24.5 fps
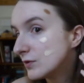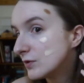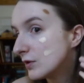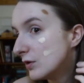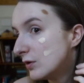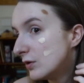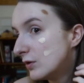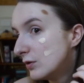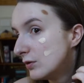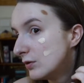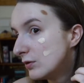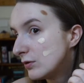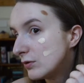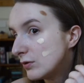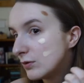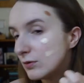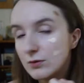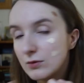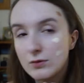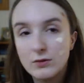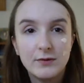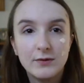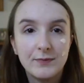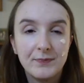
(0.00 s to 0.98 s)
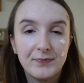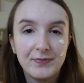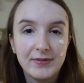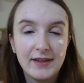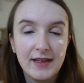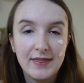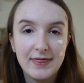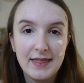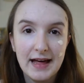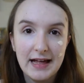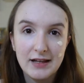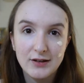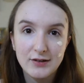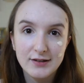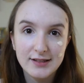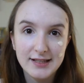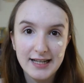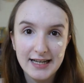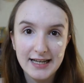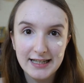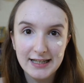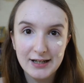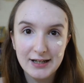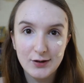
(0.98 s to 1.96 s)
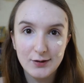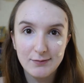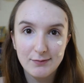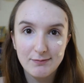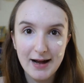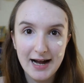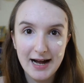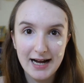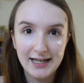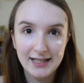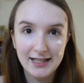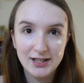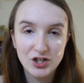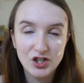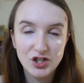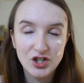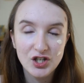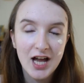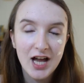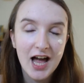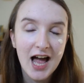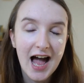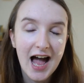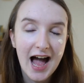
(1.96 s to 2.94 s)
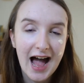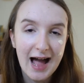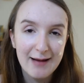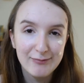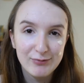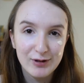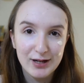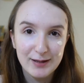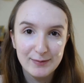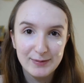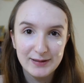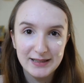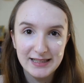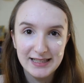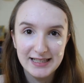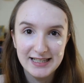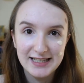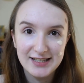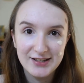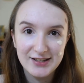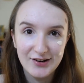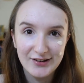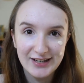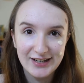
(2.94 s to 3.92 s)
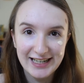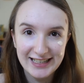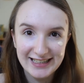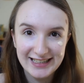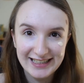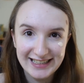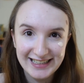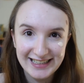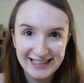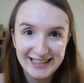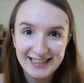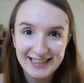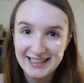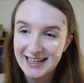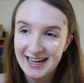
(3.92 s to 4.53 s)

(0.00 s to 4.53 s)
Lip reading: Ooh, that looks like it could match. I'm pretty pleased already.